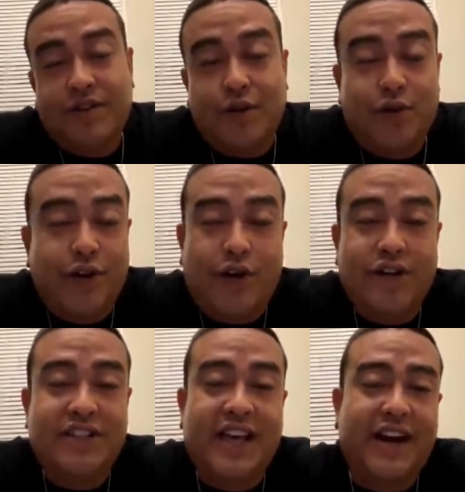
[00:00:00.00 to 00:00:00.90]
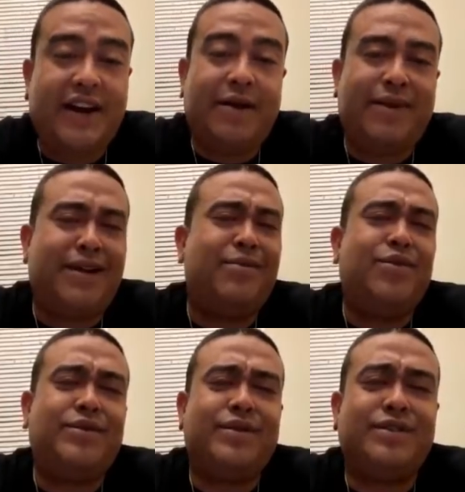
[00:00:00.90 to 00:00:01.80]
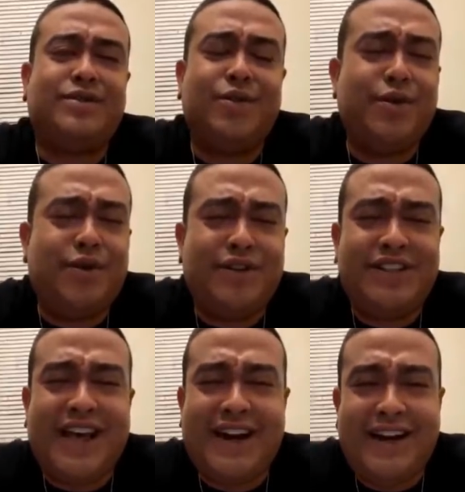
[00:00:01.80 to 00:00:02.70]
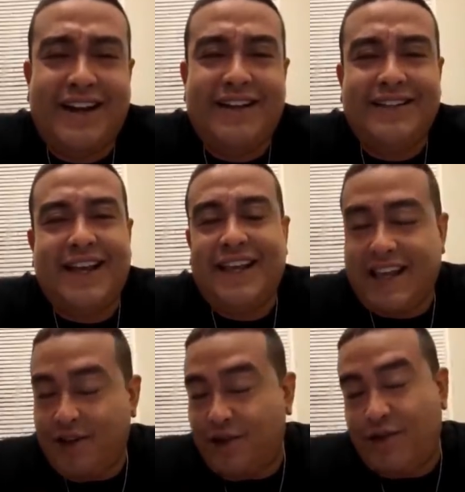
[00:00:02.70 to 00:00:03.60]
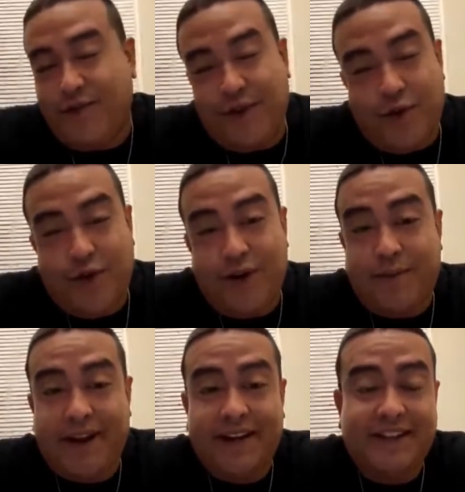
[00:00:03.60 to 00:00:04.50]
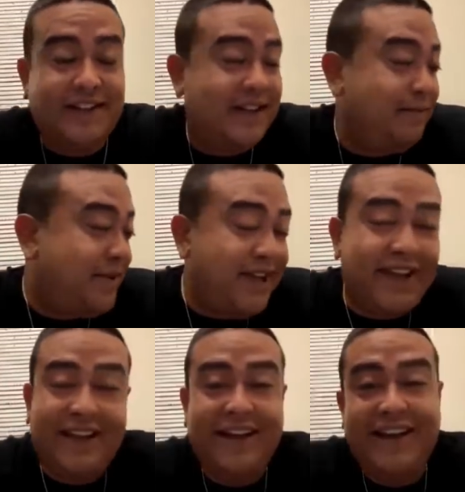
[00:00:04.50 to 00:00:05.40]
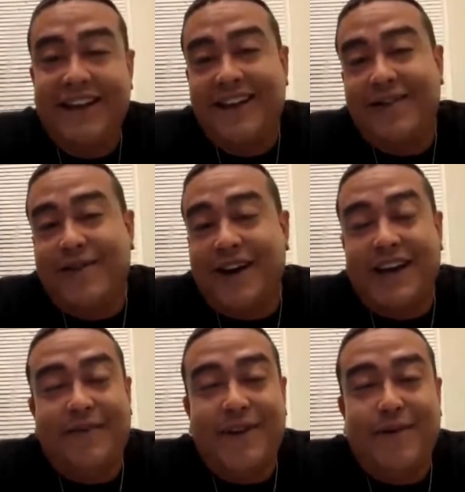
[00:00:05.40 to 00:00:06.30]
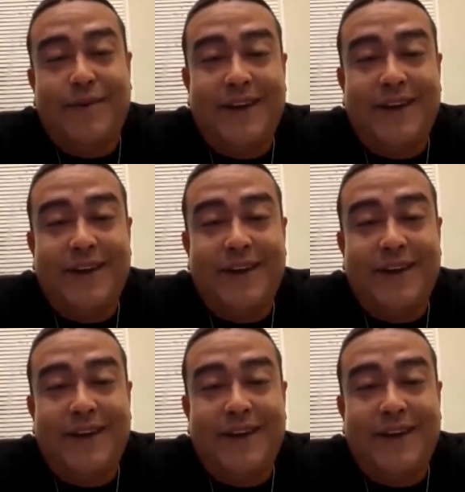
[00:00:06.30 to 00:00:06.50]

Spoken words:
studio on Saturday. I'm like, I'm going to the studio on Saturday. He's like, yeah, you're gonna go record. I'm like, shit, bet. Fuck it, I've never